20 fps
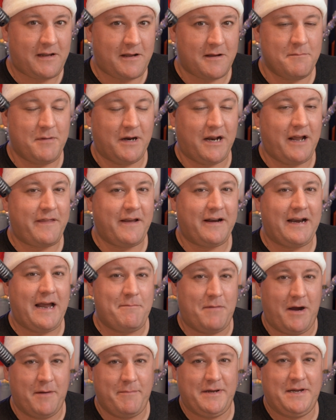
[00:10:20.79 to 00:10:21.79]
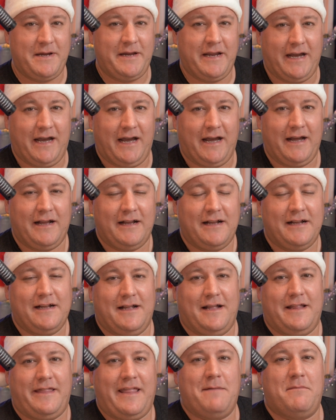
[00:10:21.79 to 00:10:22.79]
but I think that might be uh,
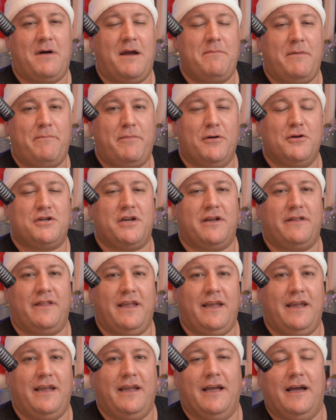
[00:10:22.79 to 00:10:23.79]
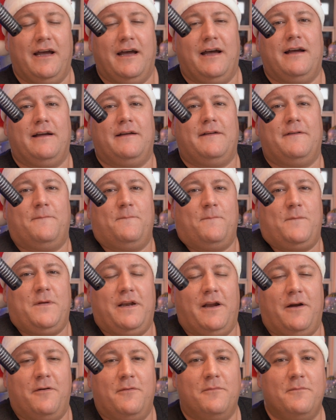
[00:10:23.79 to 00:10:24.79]
that might be pushing the uh, you
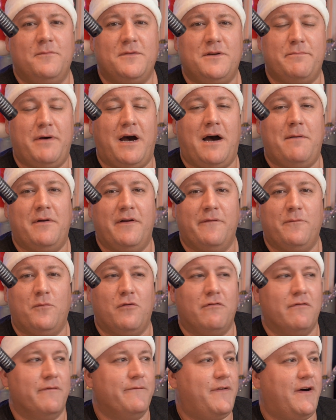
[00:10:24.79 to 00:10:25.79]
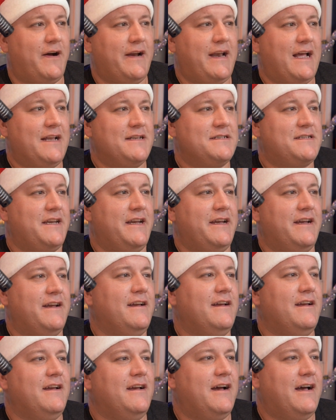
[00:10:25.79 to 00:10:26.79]
know Department of War and Finance here
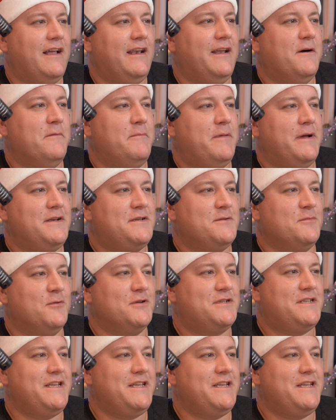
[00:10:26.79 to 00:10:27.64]
a little bit towards